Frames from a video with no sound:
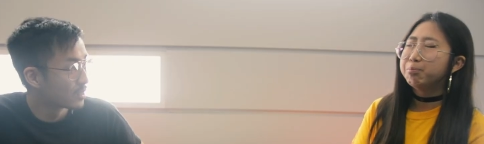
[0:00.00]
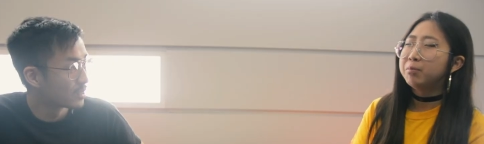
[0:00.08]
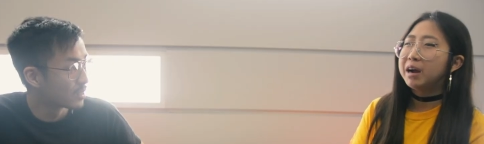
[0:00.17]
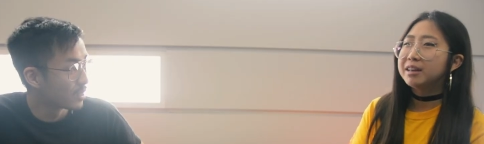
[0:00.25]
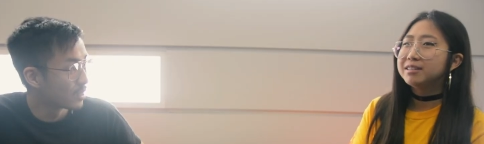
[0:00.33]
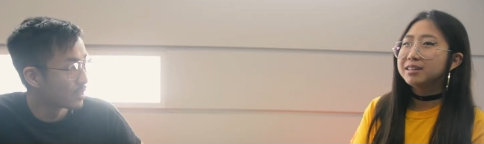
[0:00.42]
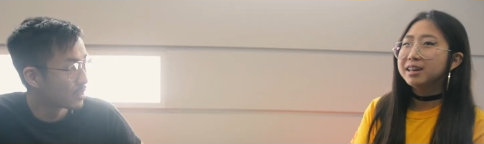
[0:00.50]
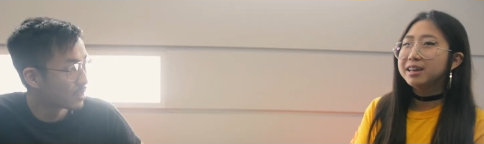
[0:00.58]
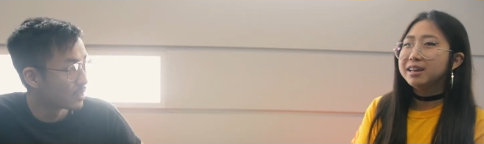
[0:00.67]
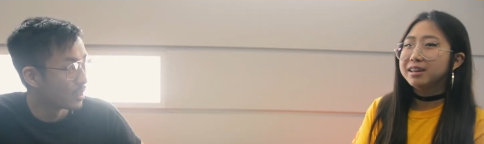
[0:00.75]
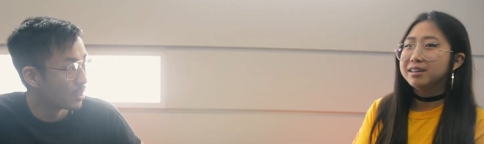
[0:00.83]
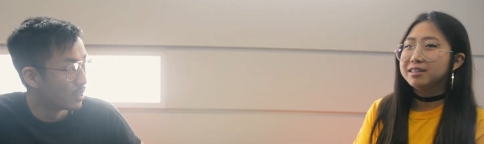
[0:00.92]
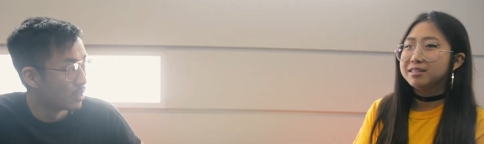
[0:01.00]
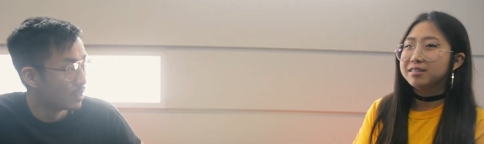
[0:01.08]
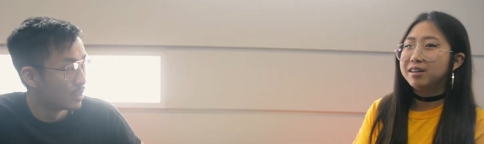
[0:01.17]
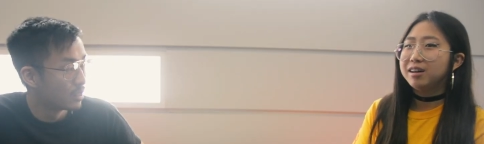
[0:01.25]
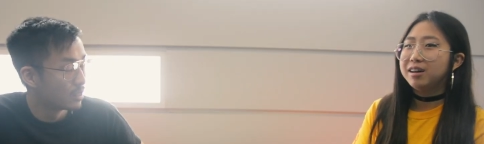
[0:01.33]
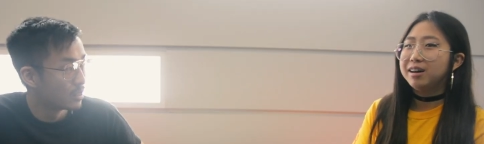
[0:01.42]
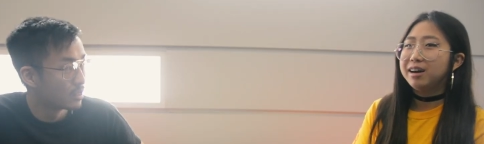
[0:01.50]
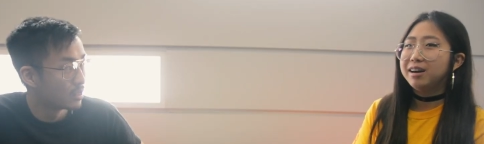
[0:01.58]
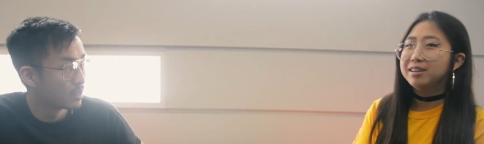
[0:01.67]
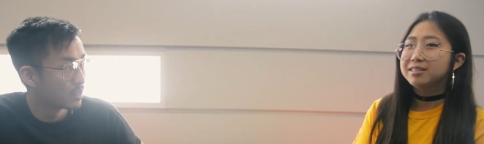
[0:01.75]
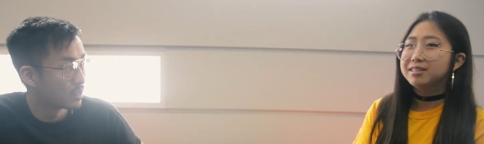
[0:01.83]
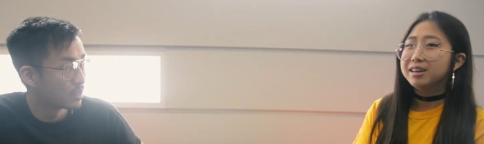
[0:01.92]
Speaker 1: mindset yeah. is
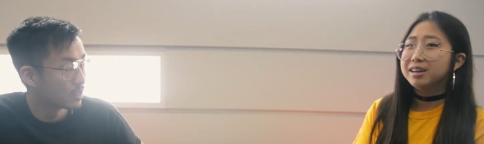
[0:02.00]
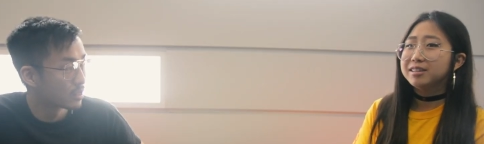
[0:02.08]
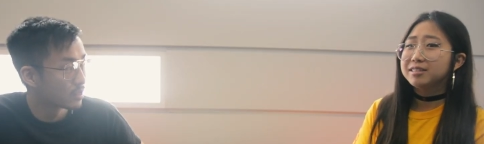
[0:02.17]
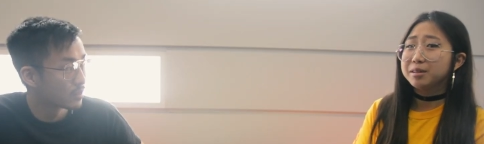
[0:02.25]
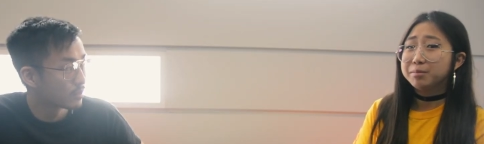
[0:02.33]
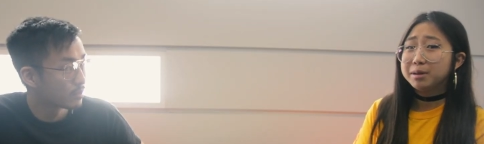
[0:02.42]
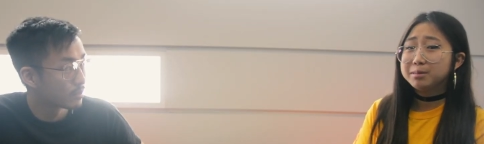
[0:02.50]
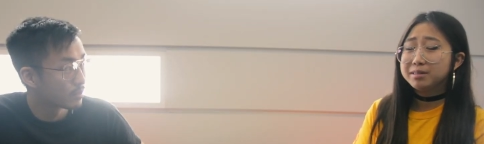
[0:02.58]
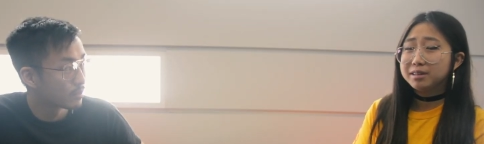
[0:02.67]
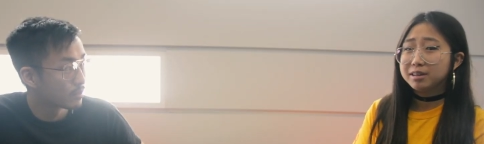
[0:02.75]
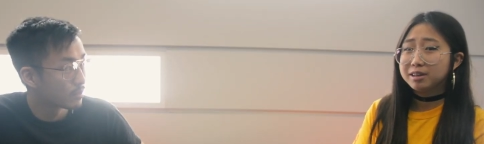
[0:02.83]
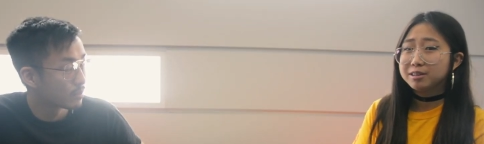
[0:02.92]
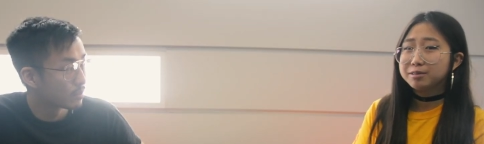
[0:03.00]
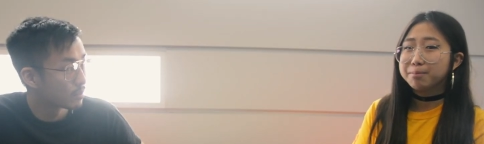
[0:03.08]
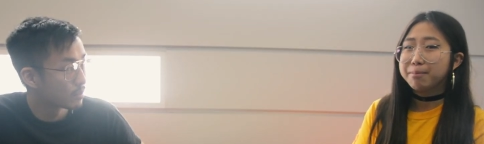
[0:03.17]
honestly sometimes it does